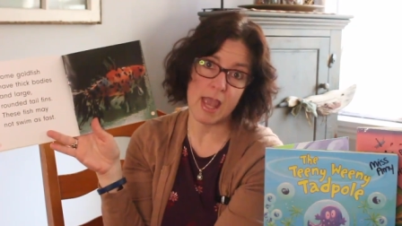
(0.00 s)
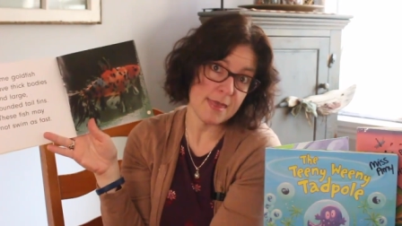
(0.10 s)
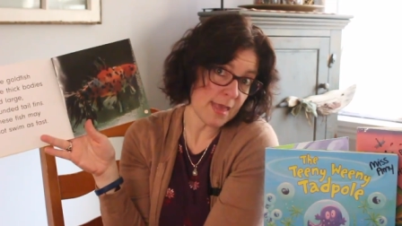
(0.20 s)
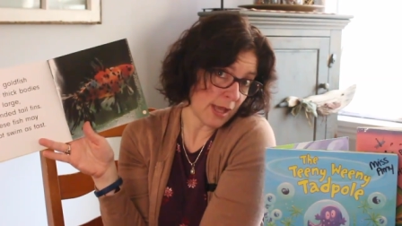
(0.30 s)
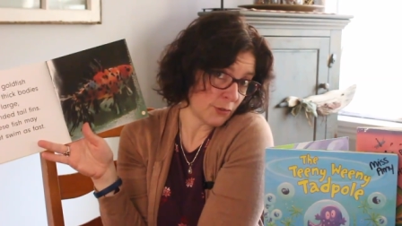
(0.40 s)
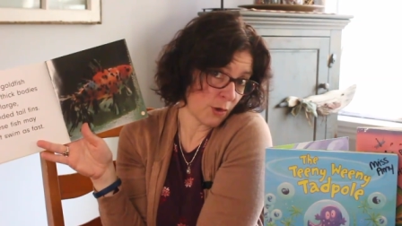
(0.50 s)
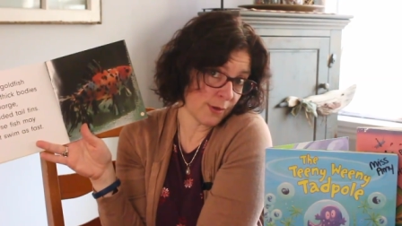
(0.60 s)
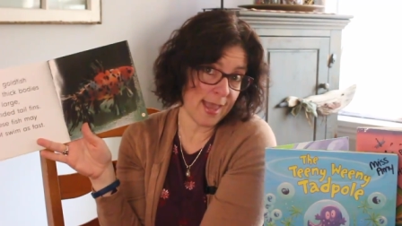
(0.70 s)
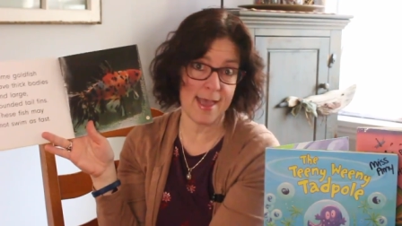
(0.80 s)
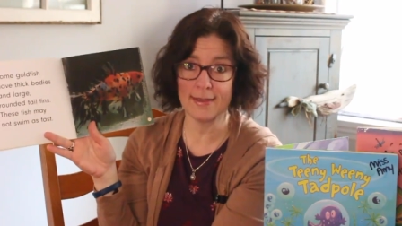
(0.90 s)
And that's
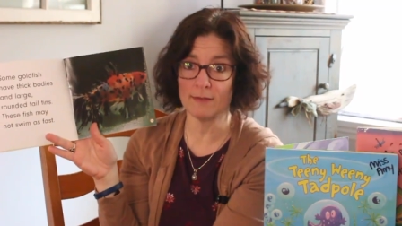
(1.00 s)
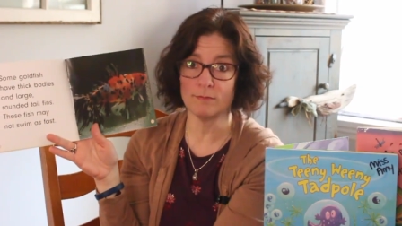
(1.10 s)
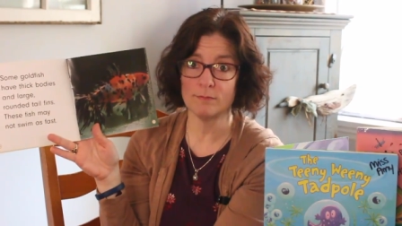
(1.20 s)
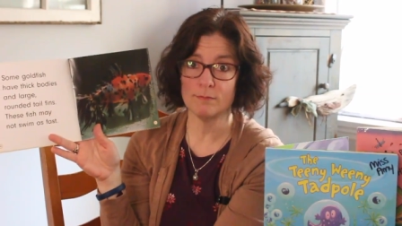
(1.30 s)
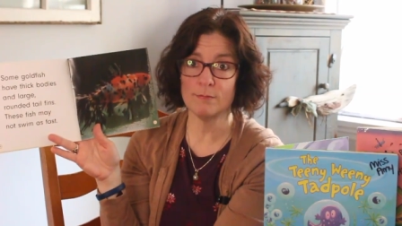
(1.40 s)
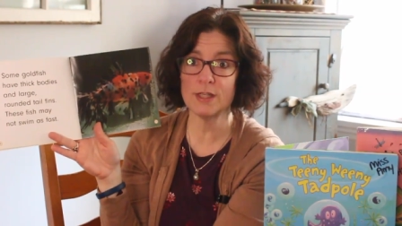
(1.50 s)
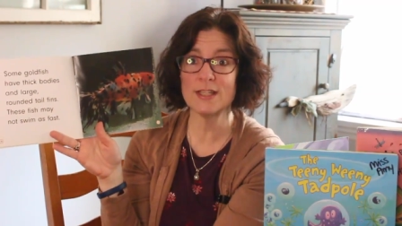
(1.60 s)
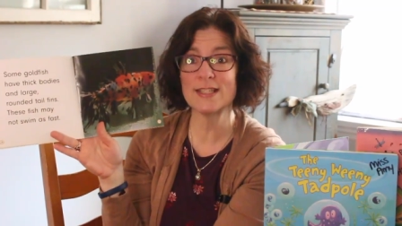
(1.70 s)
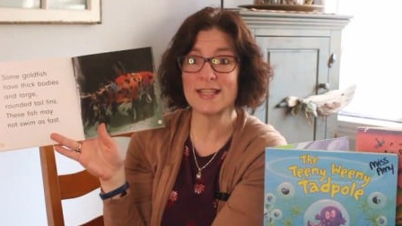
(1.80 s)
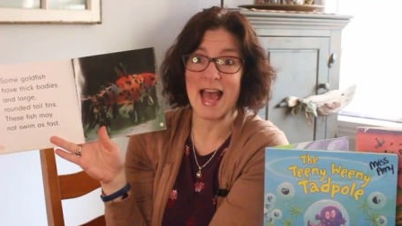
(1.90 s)
okay,
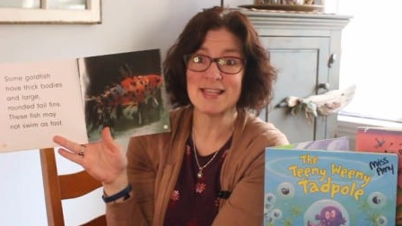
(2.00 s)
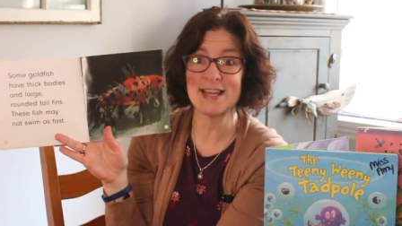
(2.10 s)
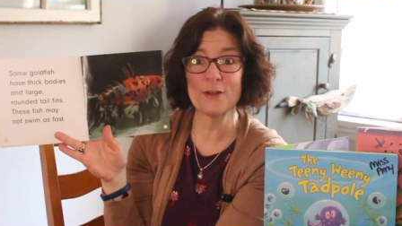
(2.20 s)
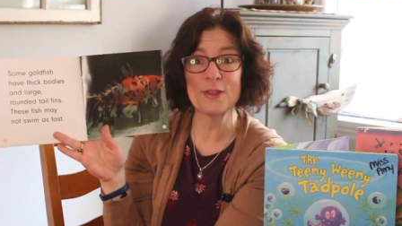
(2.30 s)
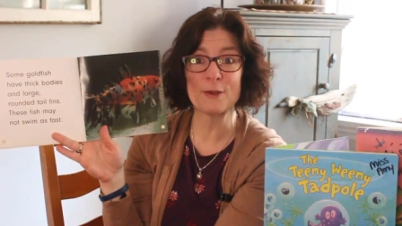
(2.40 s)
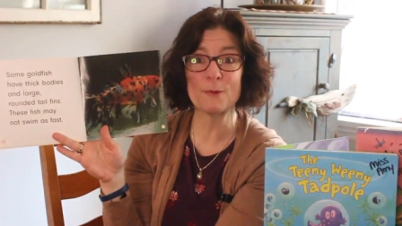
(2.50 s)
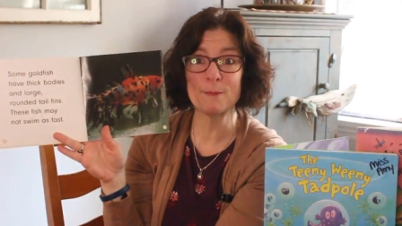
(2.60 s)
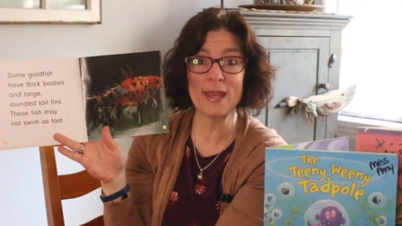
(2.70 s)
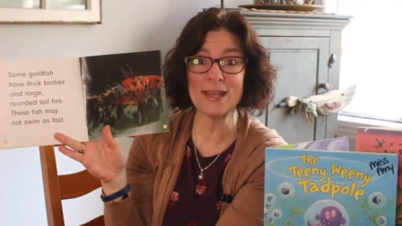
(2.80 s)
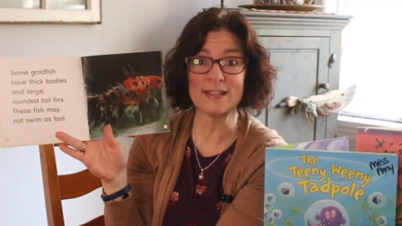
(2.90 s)
because that's how they were
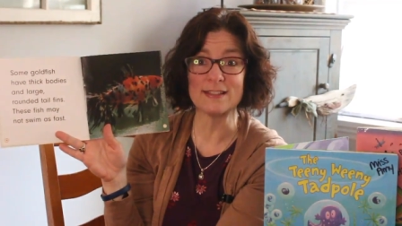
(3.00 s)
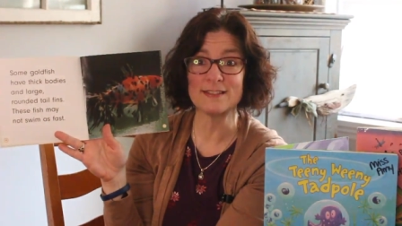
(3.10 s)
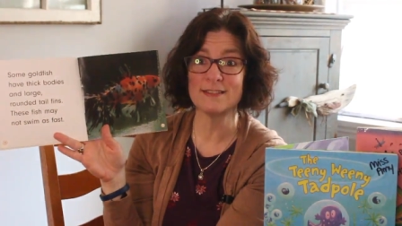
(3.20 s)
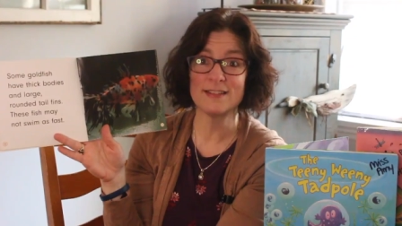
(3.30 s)
made.